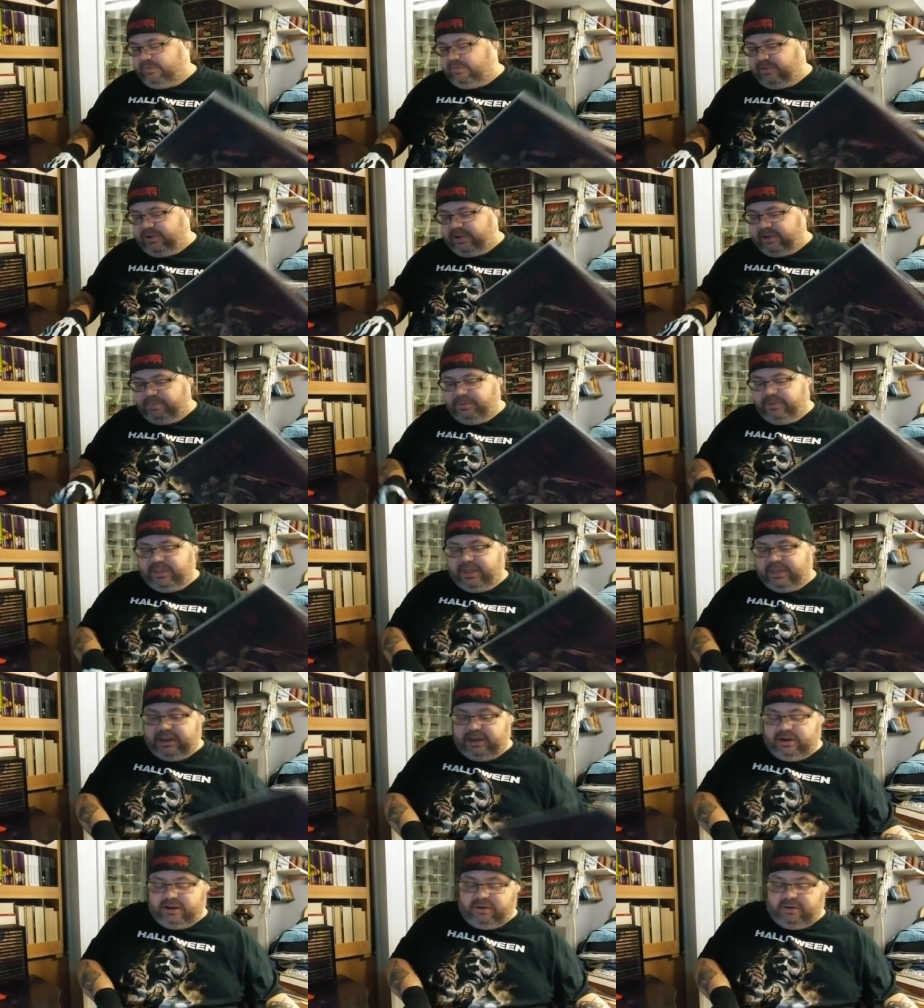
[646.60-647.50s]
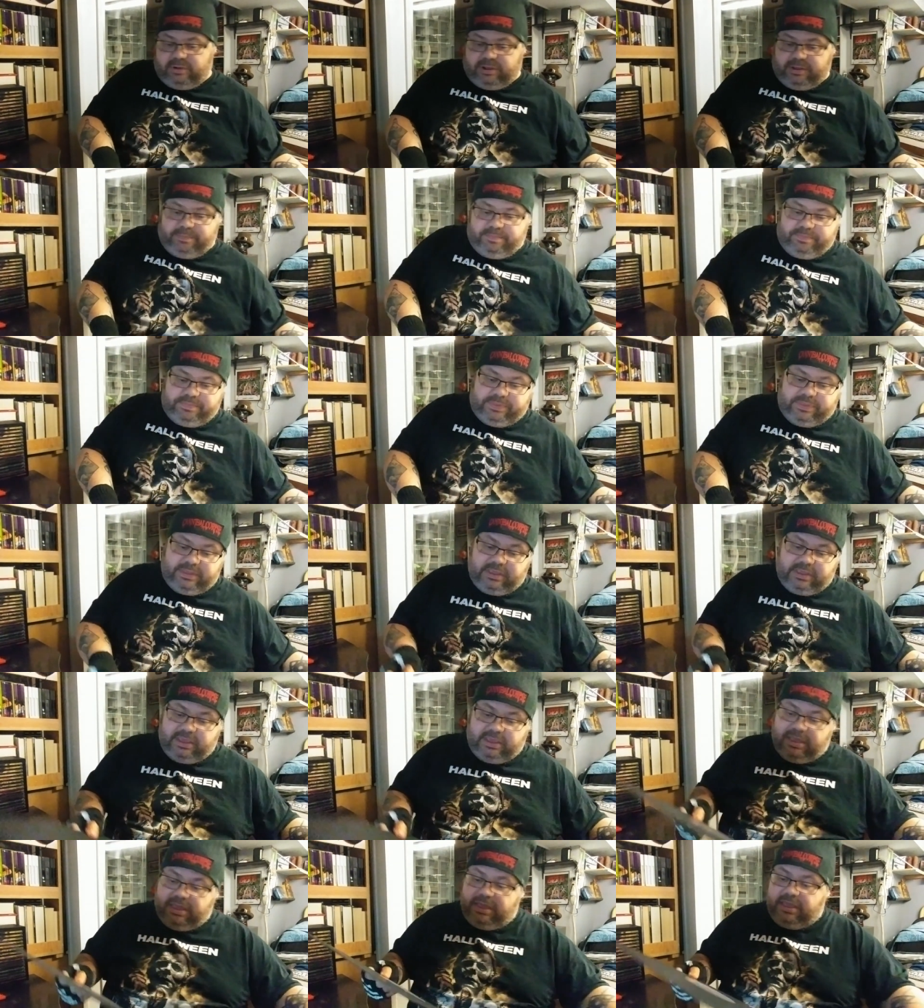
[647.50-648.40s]
I forgot to put that in. Oh, well.
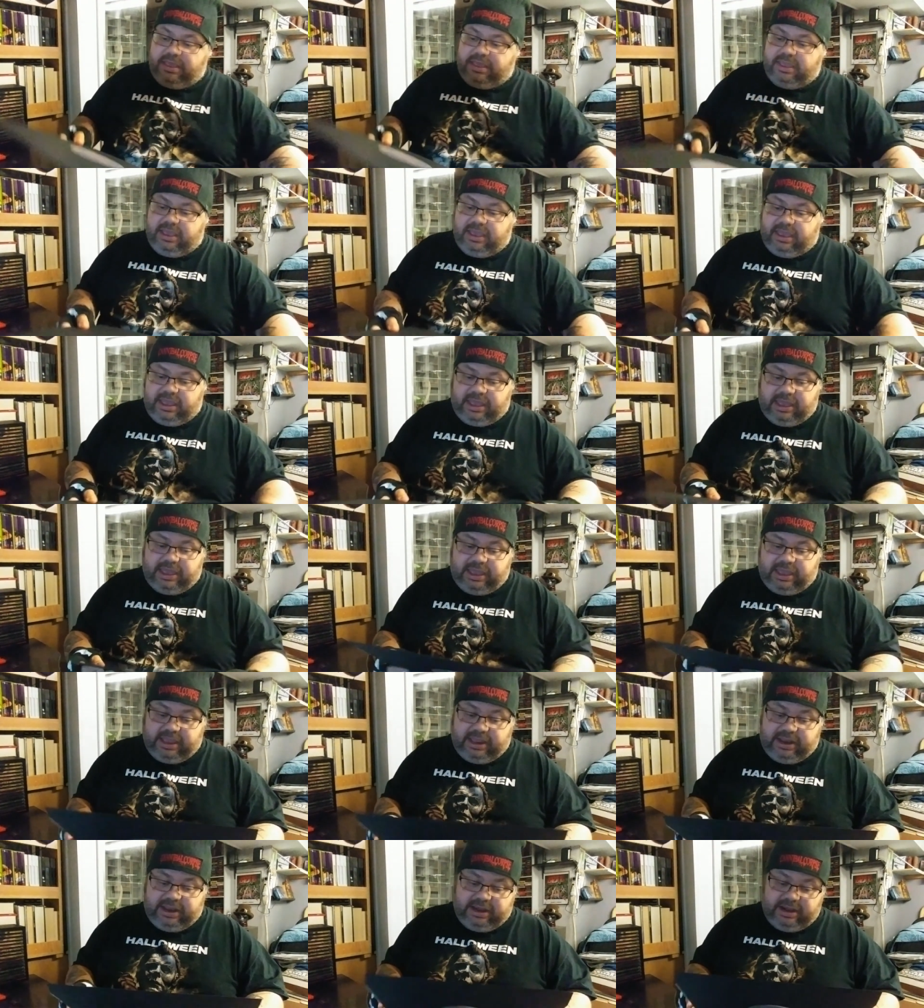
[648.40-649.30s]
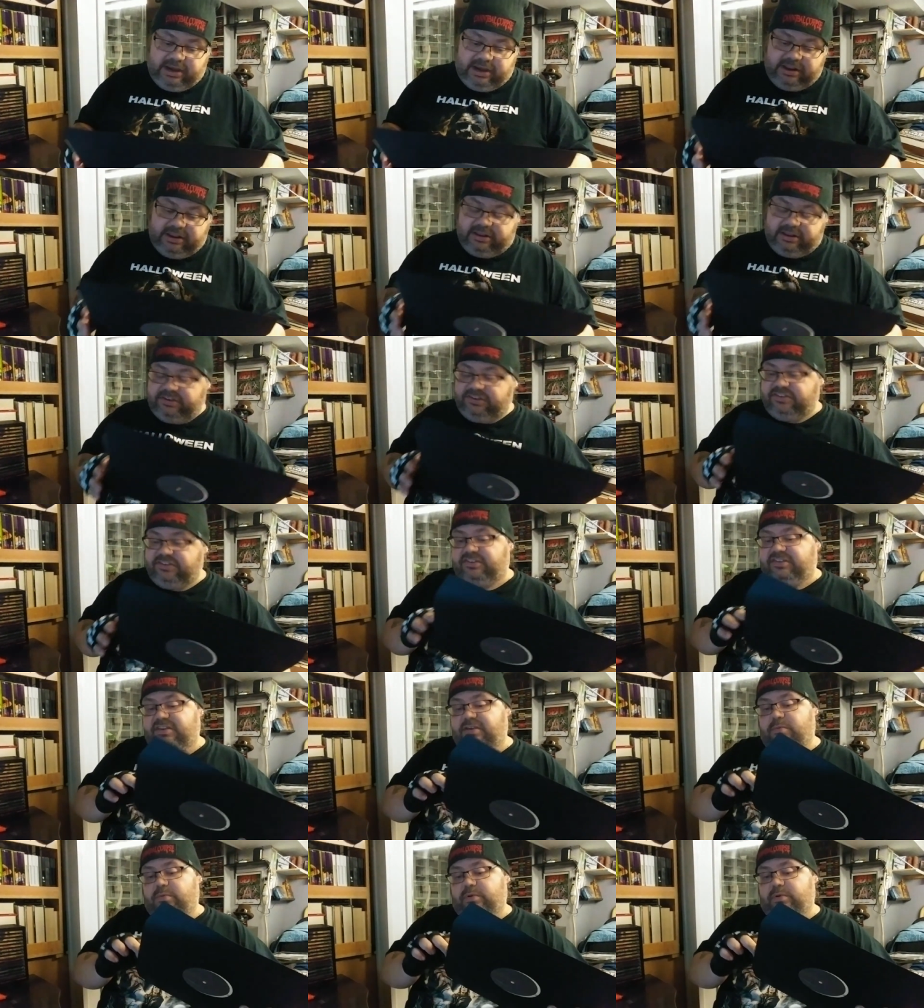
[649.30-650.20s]
And let's
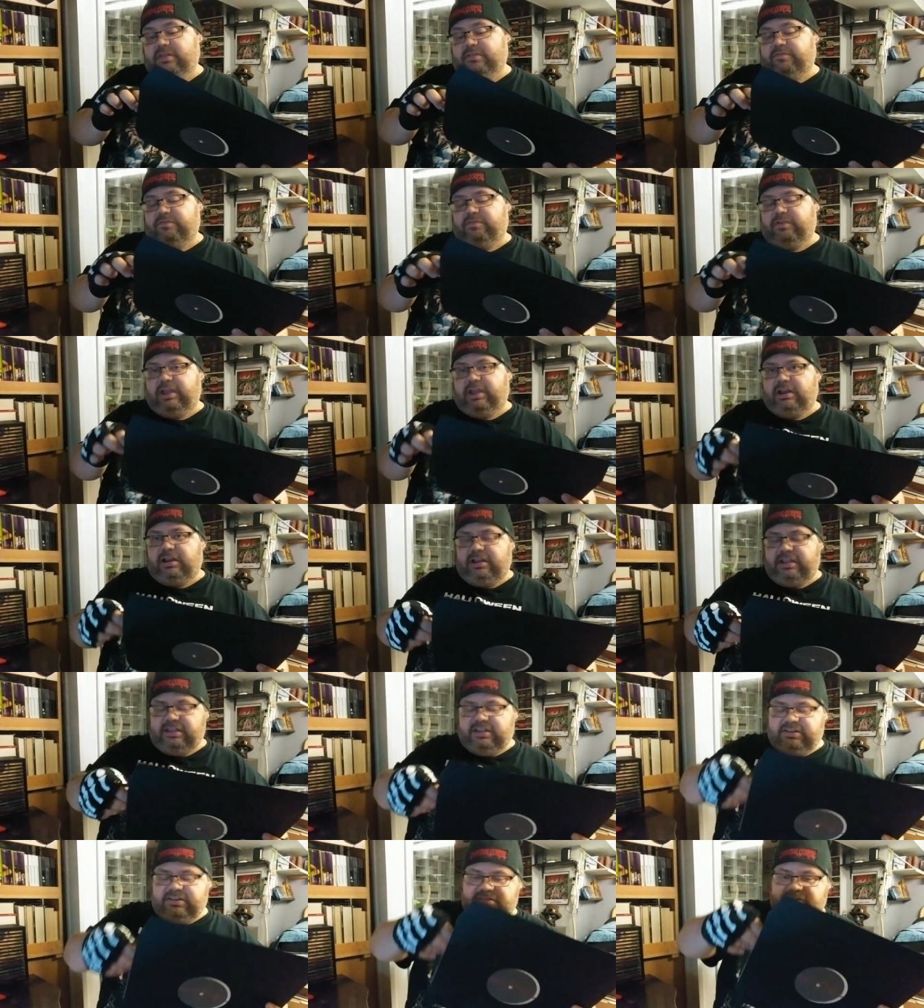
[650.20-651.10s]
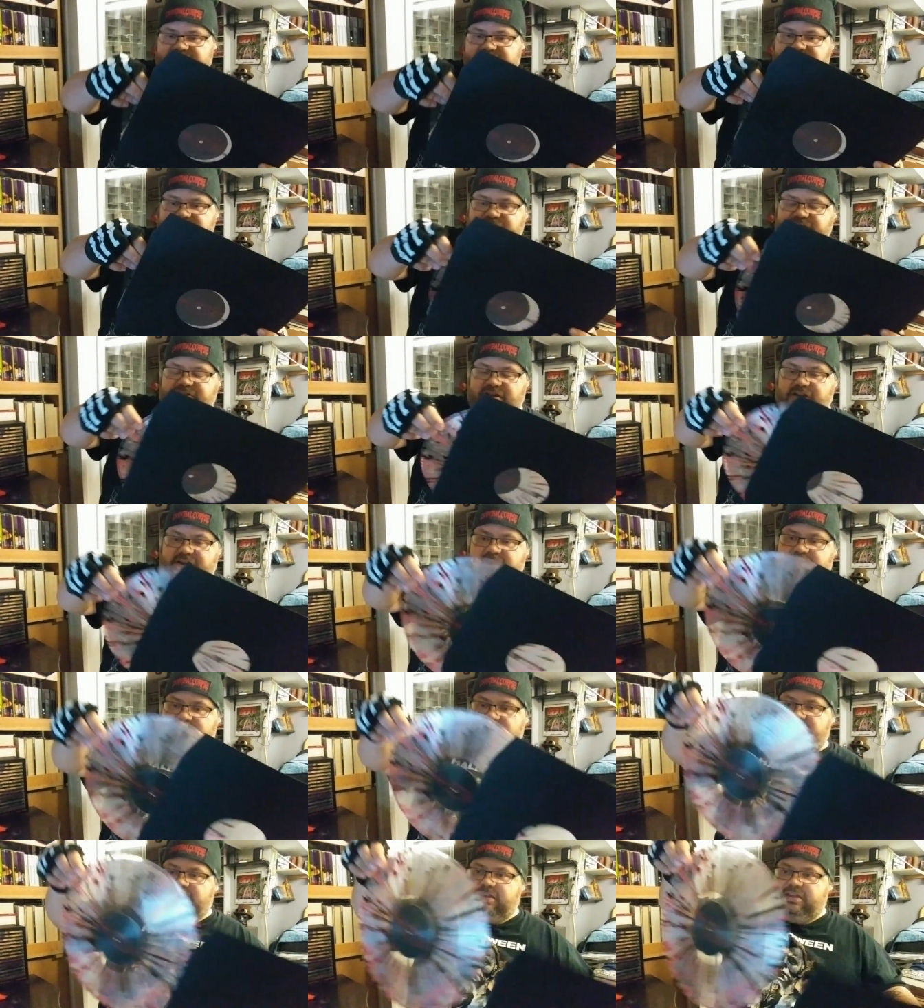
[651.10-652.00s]
see what the vinyl is. This is
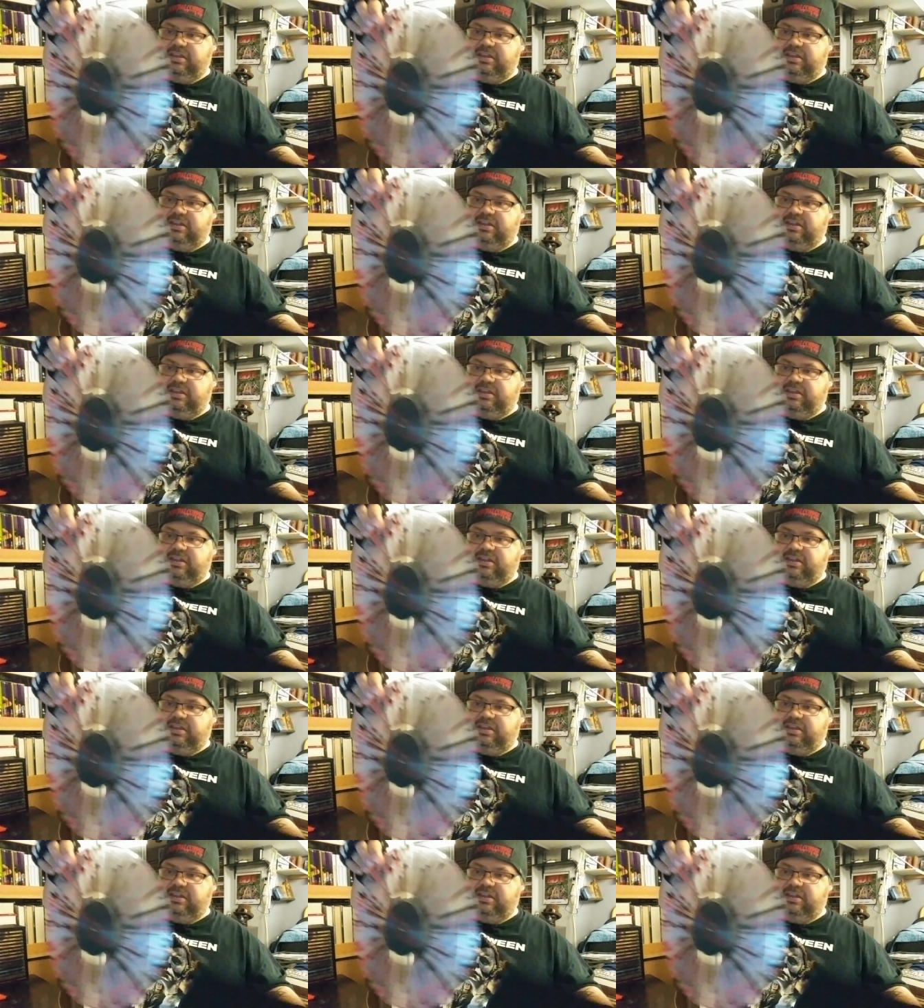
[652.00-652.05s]
on